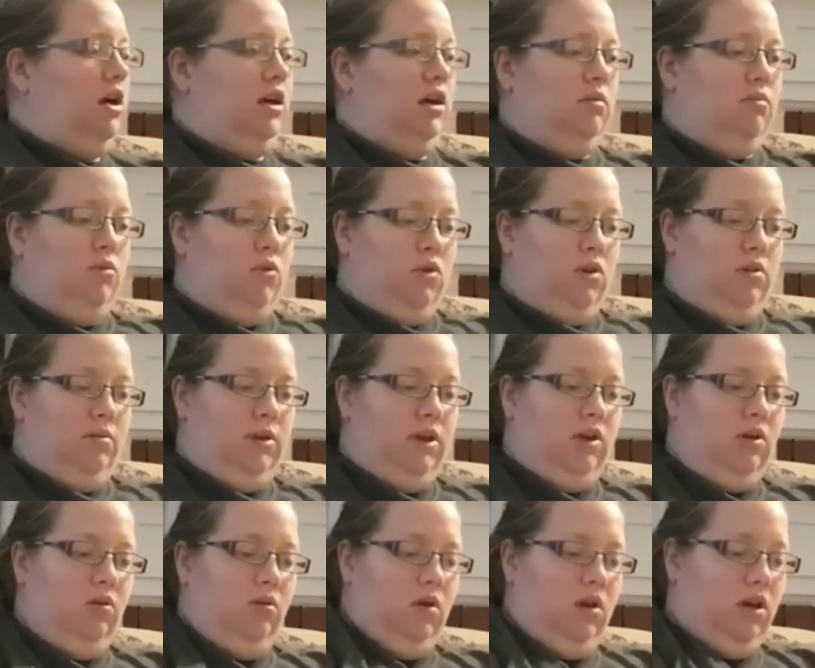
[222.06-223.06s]
am going to be
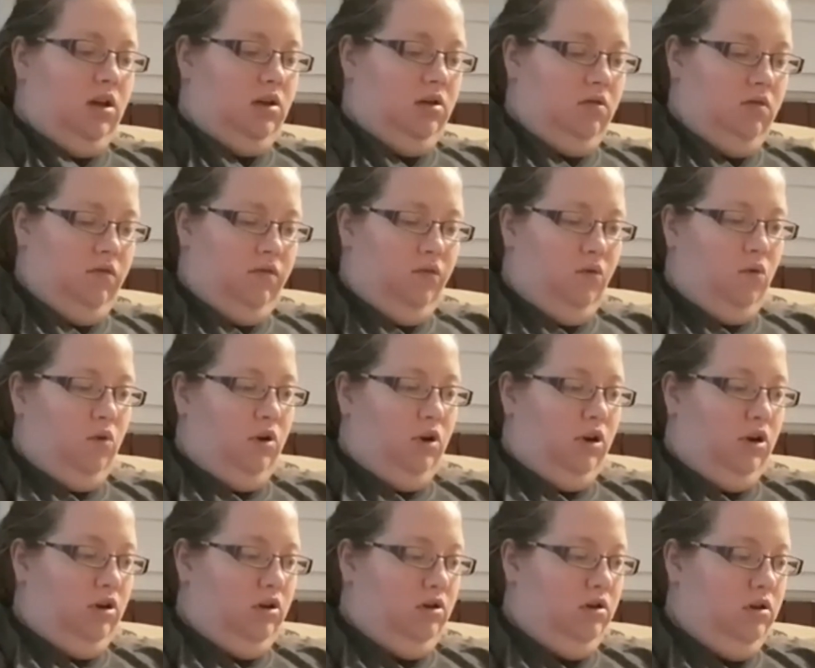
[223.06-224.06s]
going
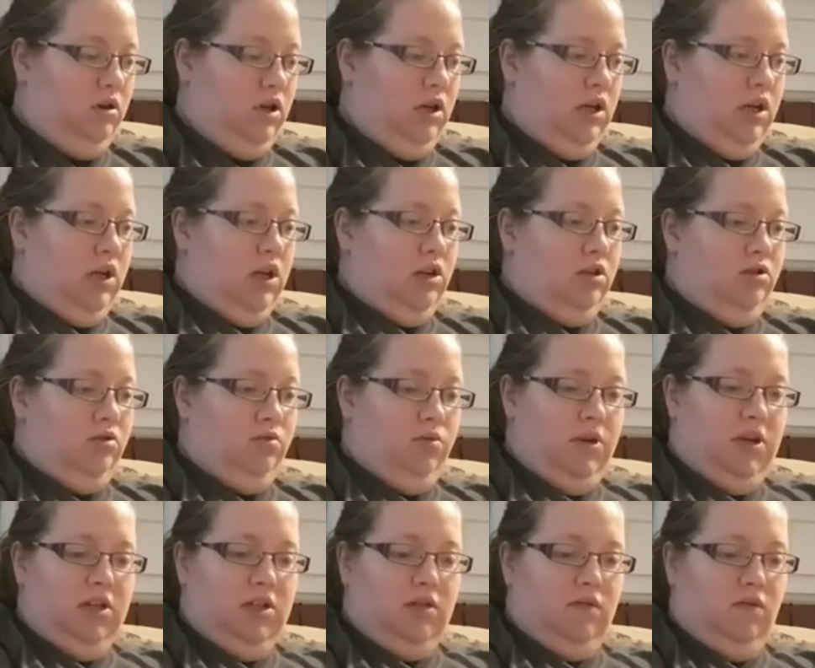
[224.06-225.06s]
for
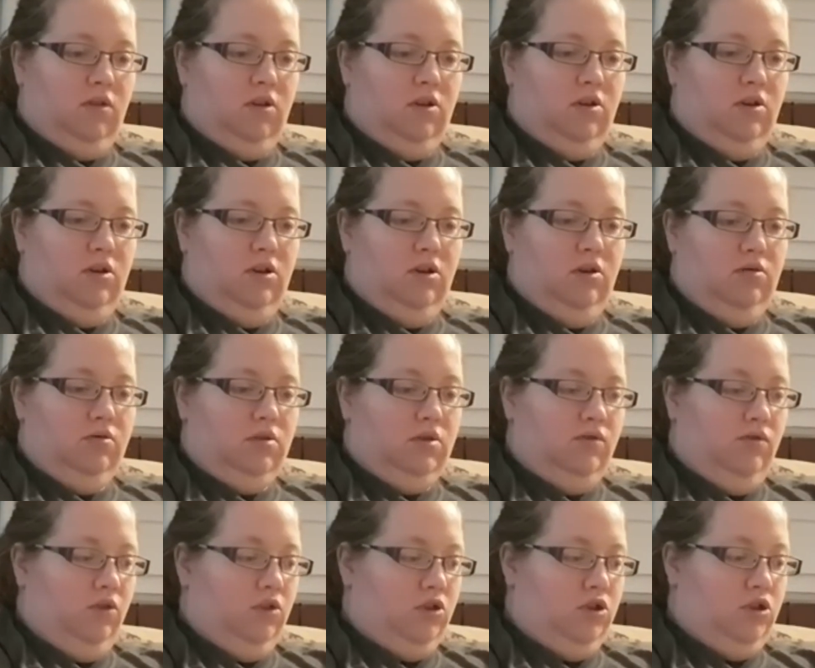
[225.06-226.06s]
3 different NEWTs
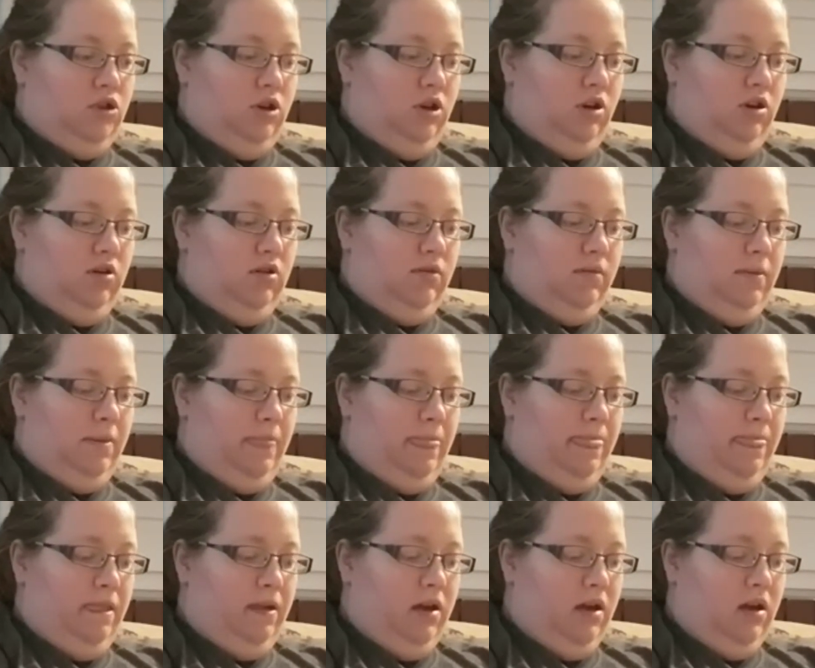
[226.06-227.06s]
for sure.
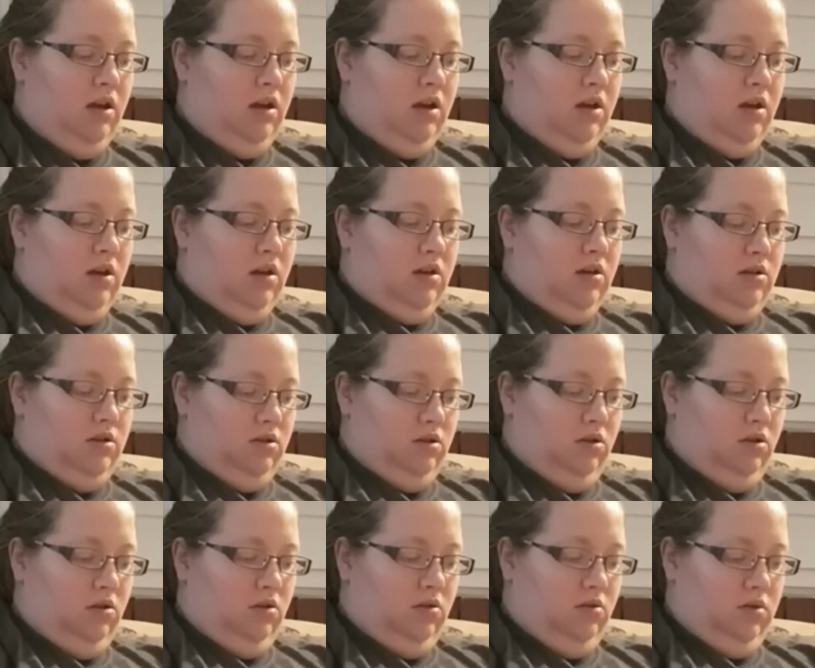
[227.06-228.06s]

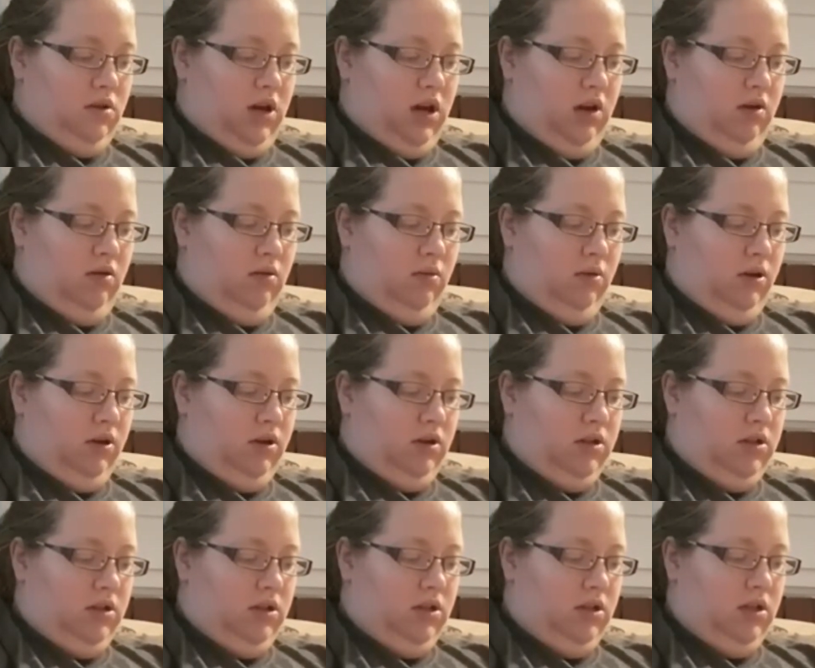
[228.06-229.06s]
So how it
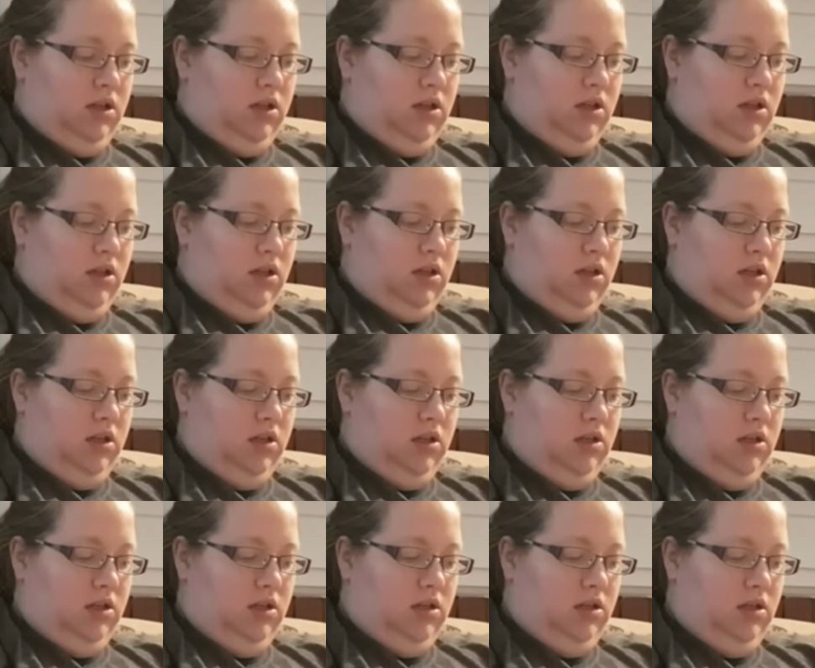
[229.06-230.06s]
works
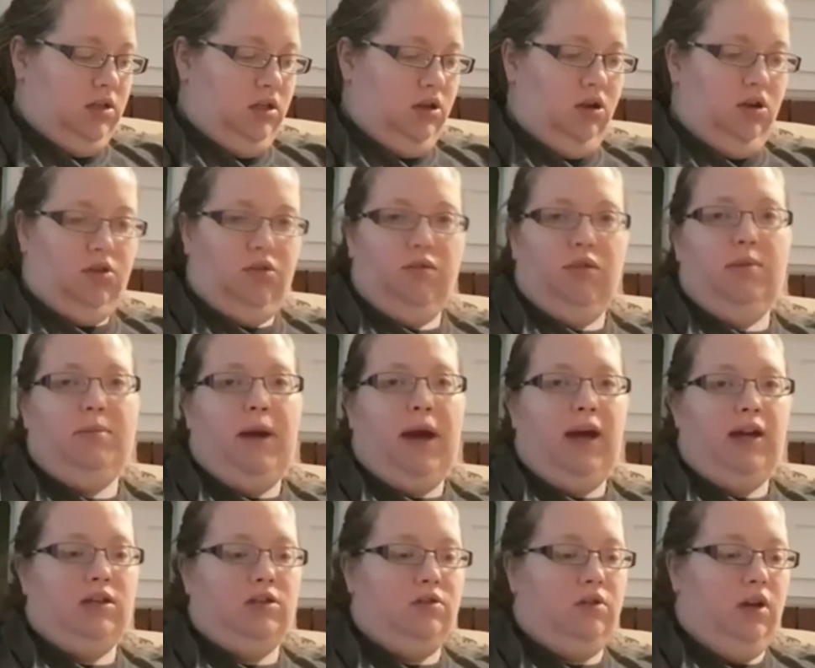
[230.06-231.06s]
is there are 3
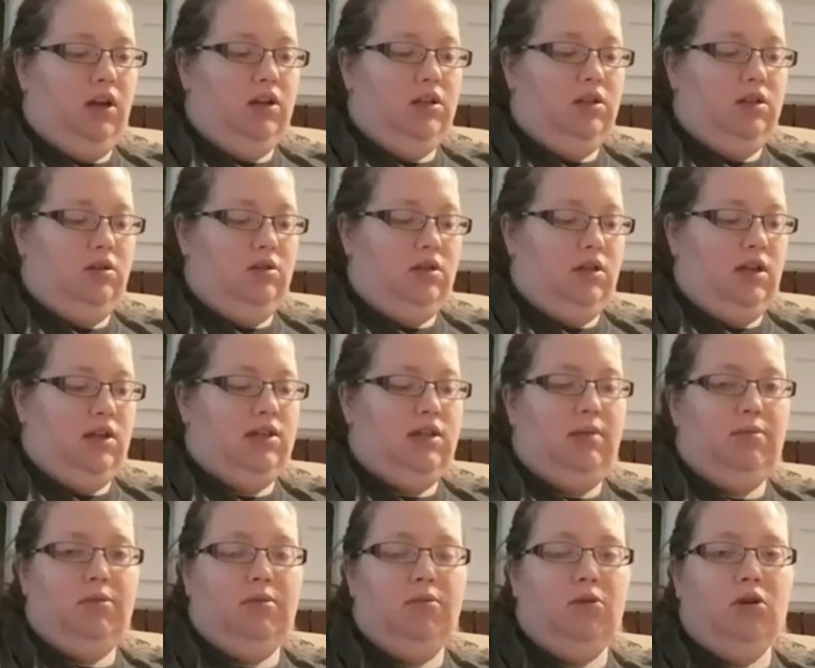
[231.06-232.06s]
pass grades. There's
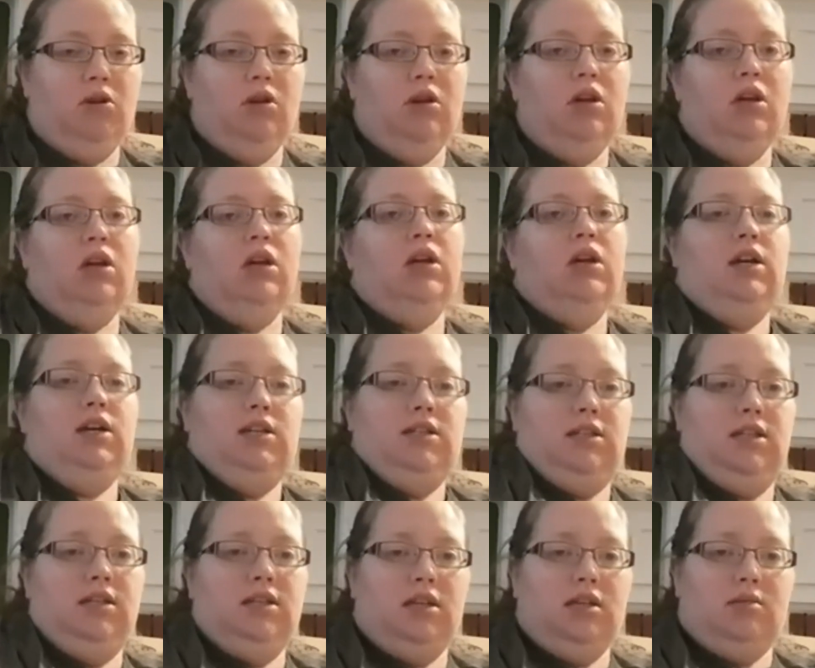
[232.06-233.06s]
acceptable,
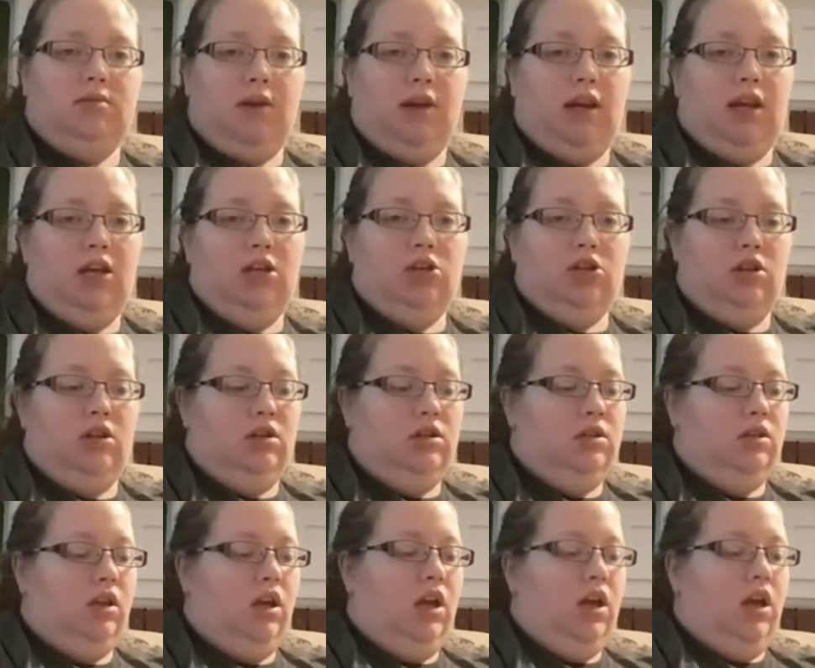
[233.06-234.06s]
exceeds
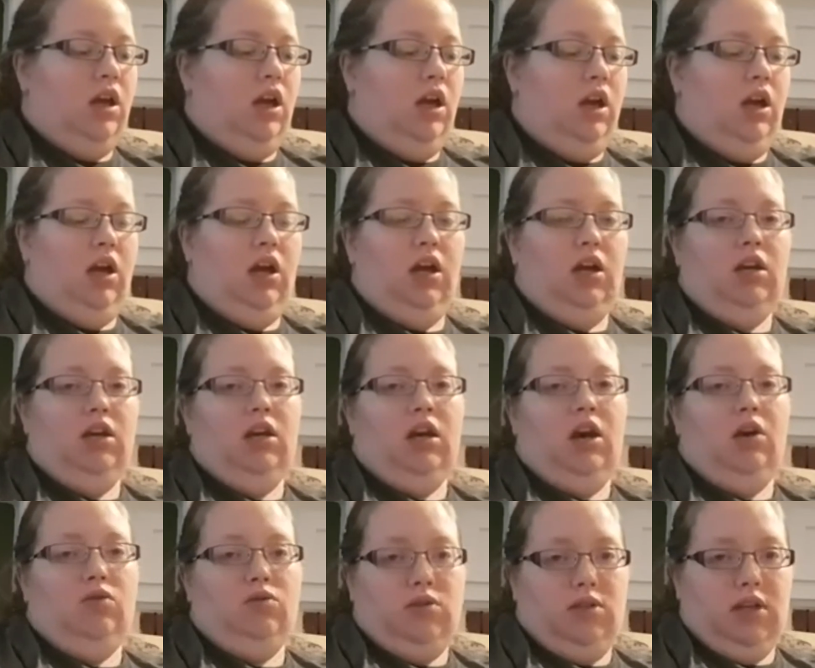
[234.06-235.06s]
expectations, and
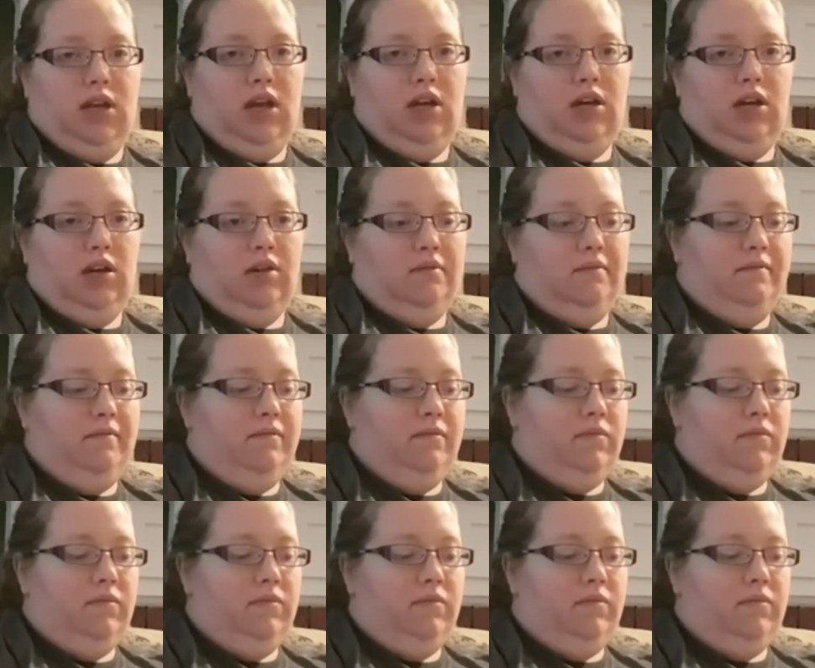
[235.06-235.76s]
outstanding.